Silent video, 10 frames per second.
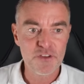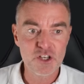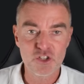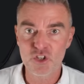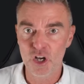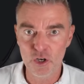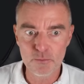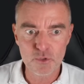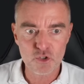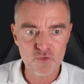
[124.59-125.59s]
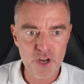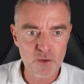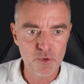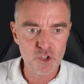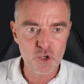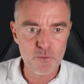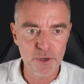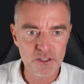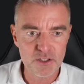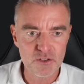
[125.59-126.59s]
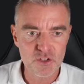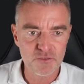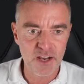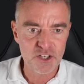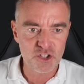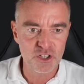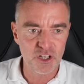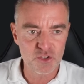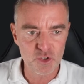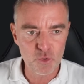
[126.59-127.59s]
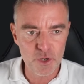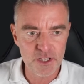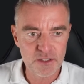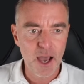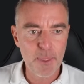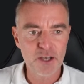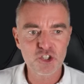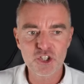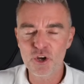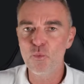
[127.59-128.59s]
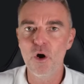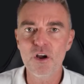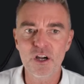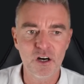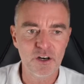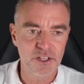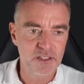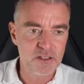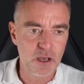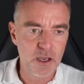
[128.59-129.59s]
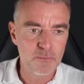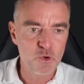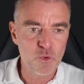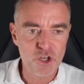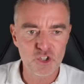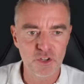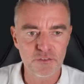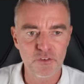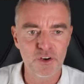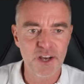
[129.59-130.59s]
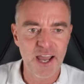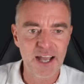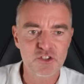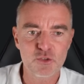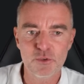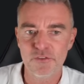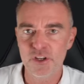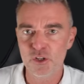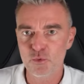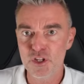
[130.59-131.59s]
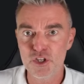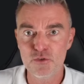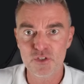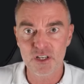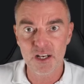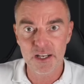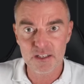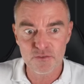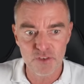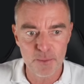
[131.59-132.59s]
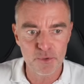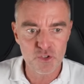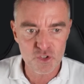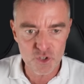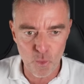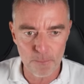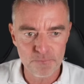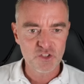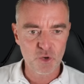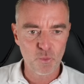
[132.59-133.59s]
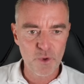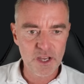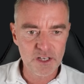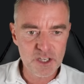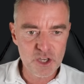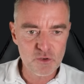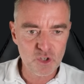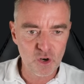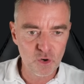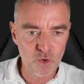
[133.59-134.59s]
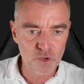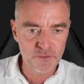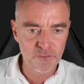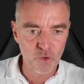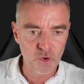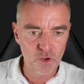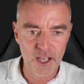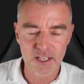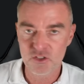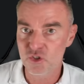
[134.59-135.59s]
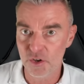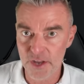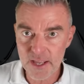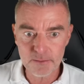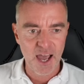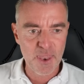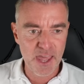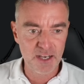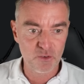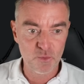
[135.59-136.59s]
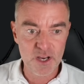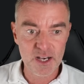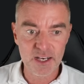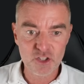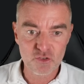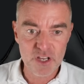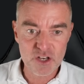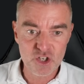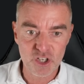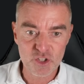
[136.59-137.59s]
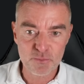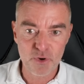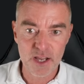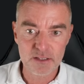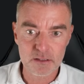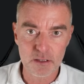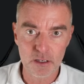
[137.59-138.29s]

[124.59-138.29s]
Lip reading: features a home screen with two buttons, flashcards and quiz, and then show one card at a time, question on the front, answer revealed when the user clicks flip, and so on. So we're going to use Claude for Sonnet, and then we literally just press